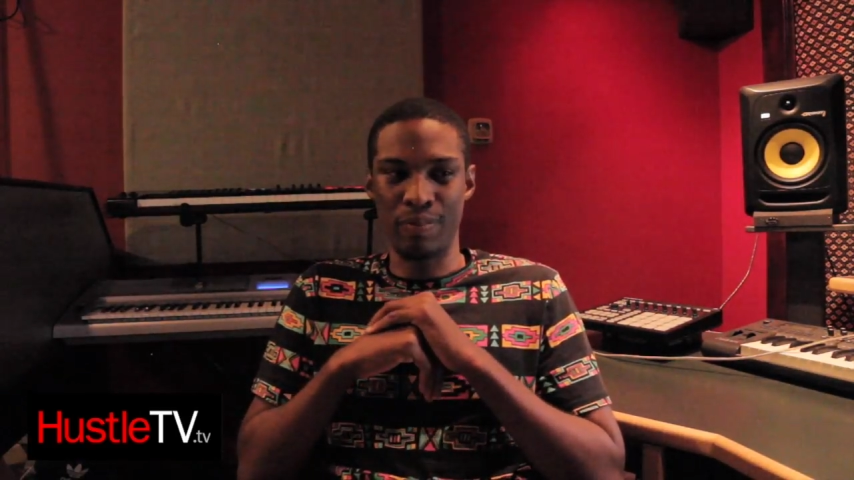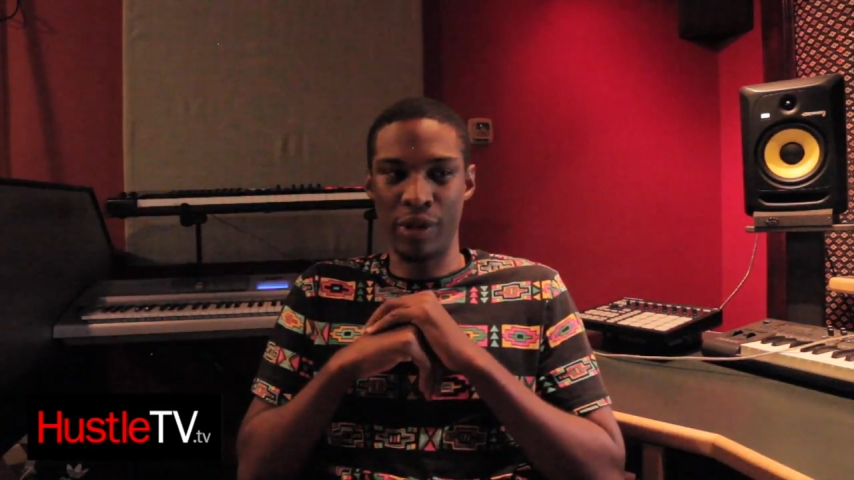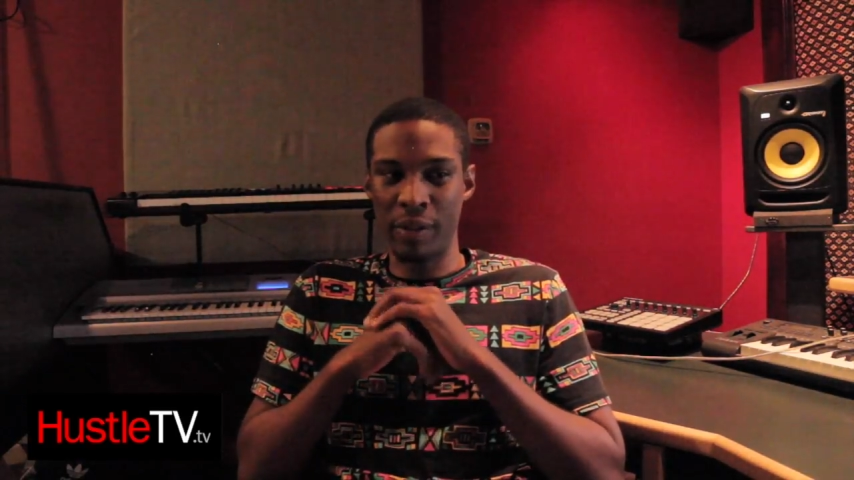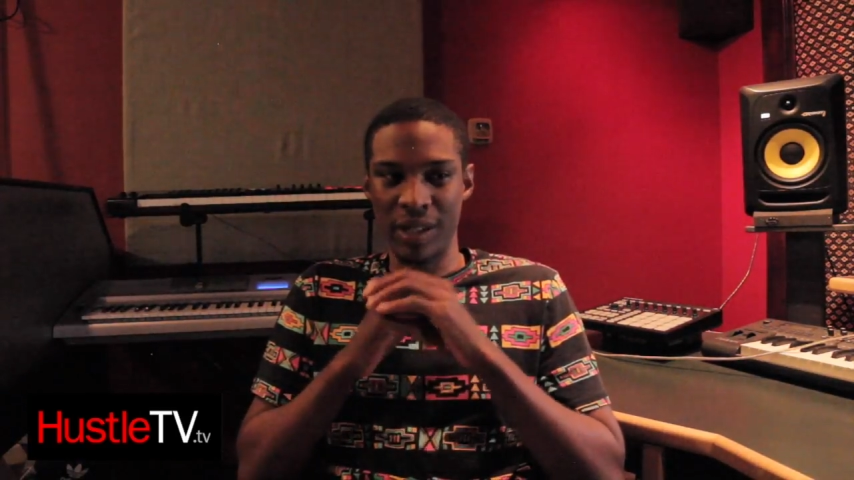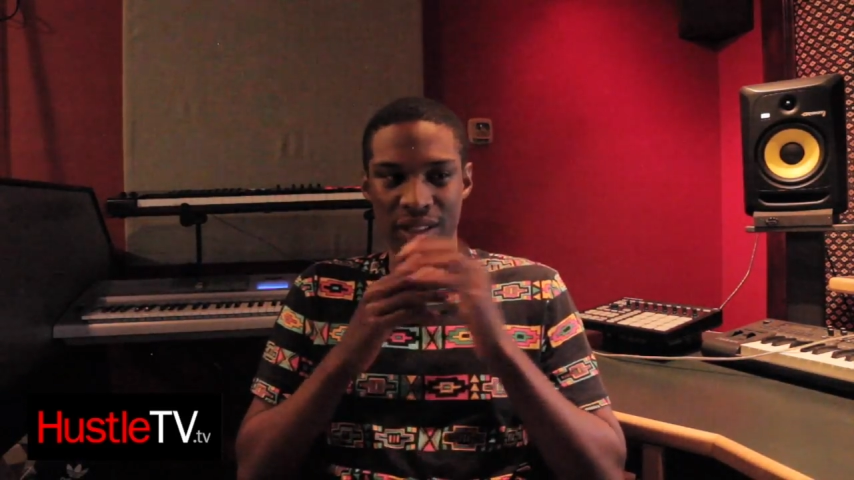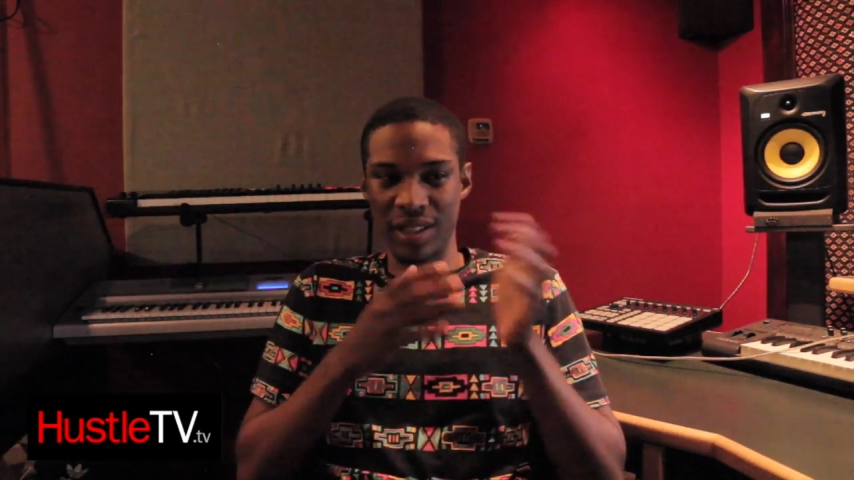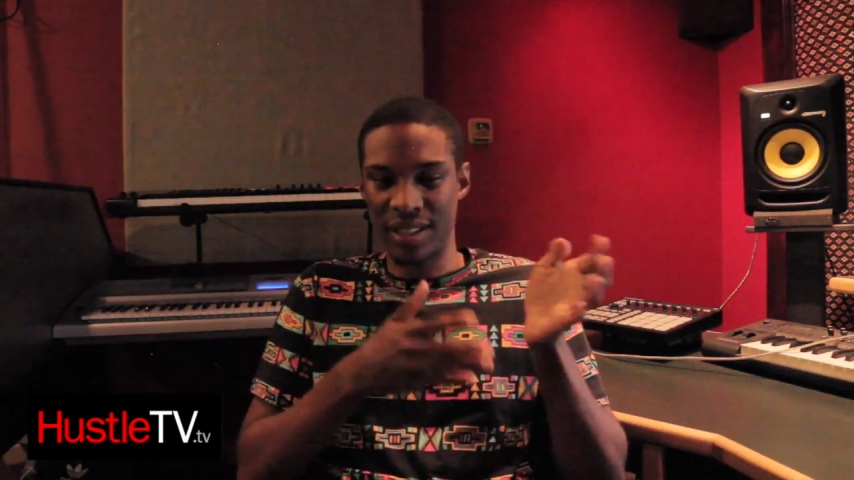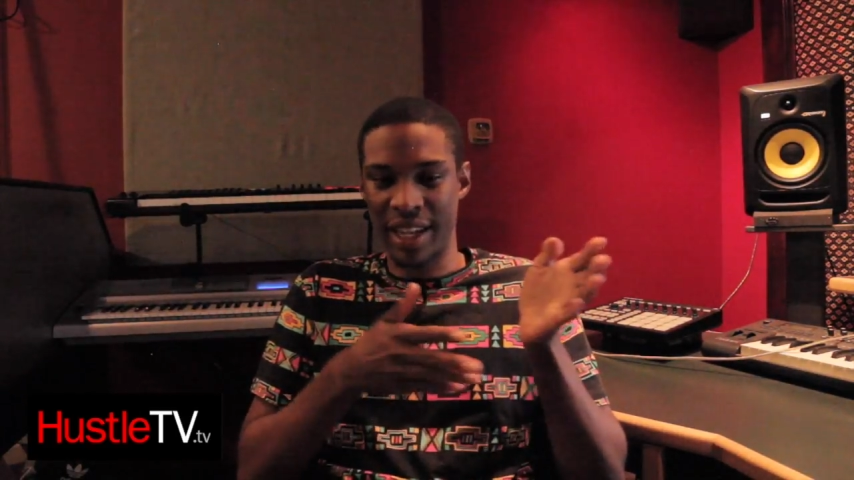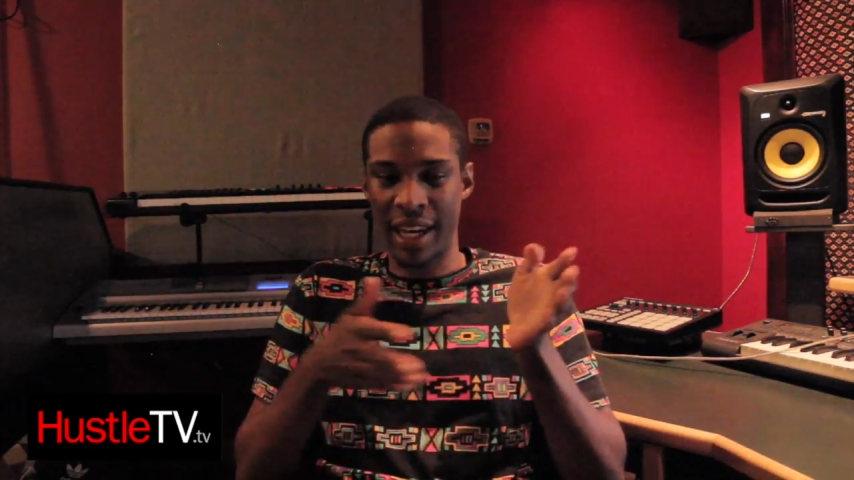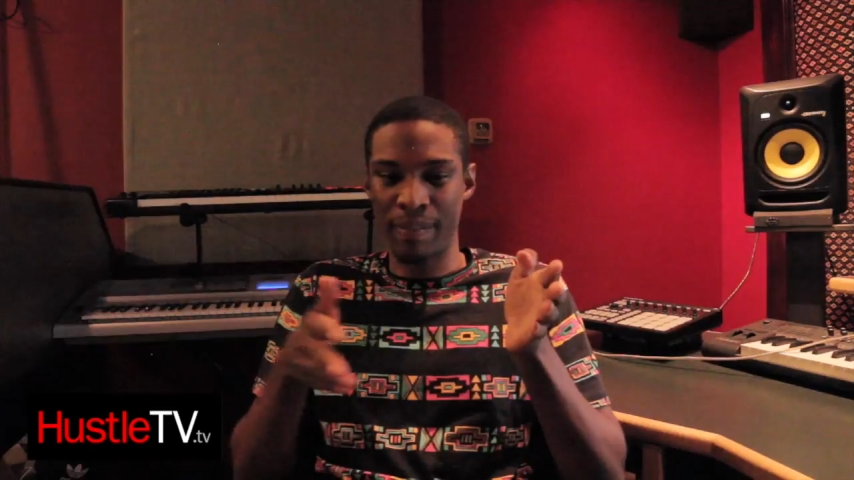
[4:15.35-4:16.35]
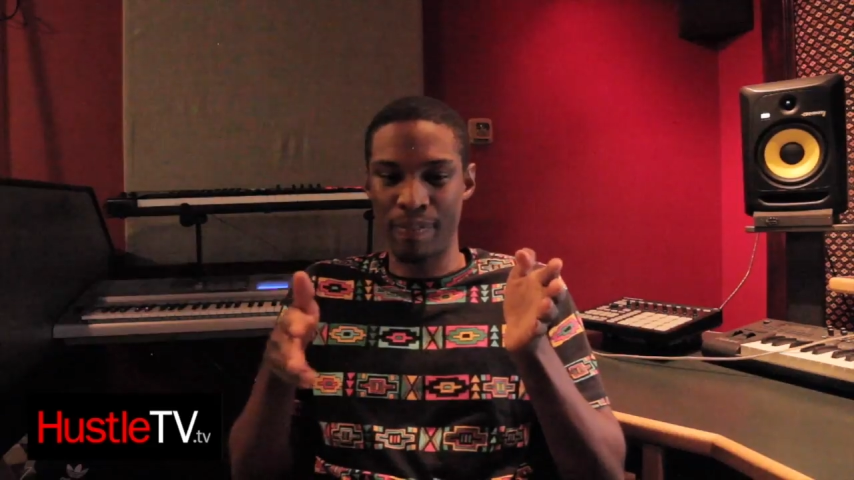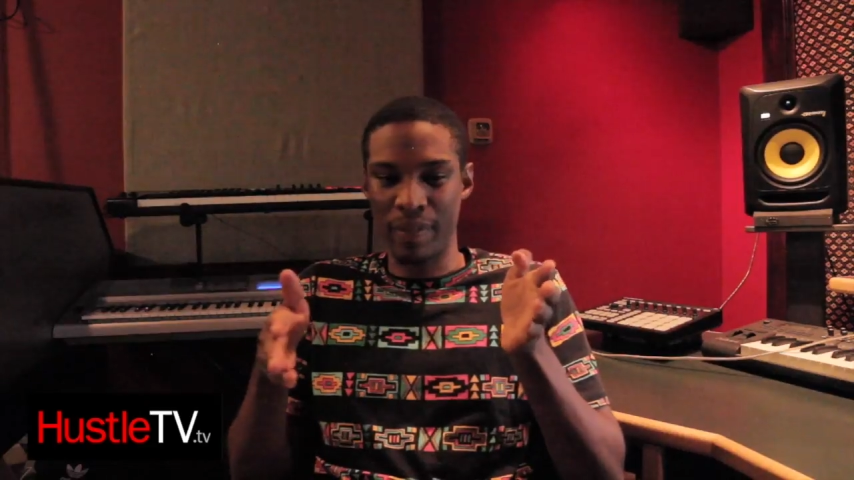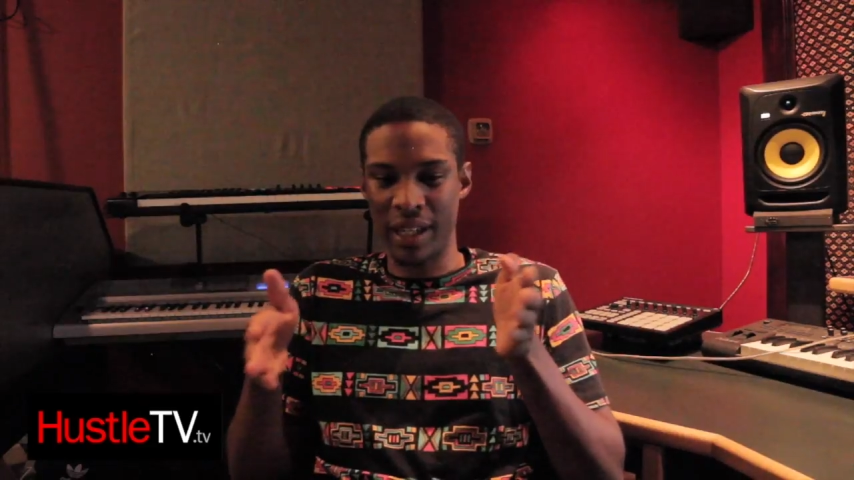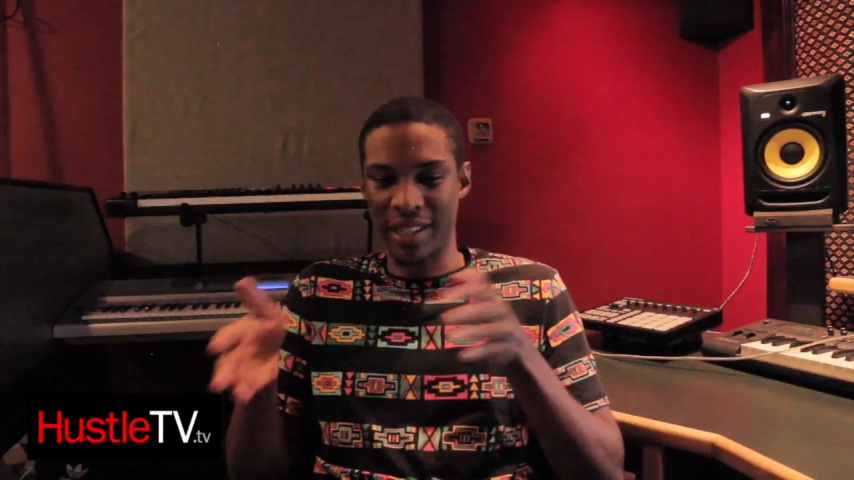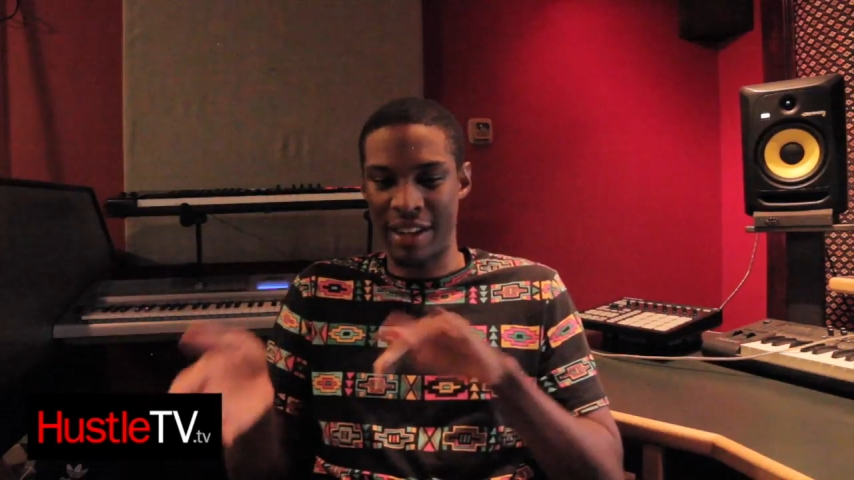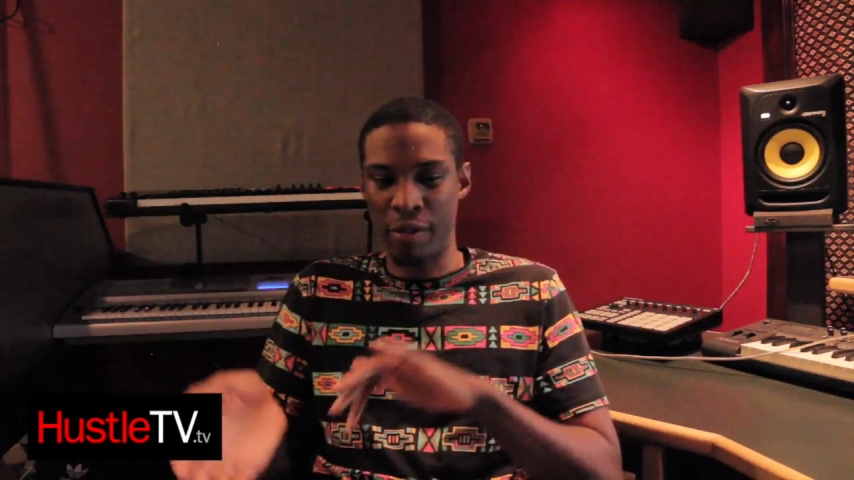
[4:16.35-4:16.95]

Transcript: pretty much the same because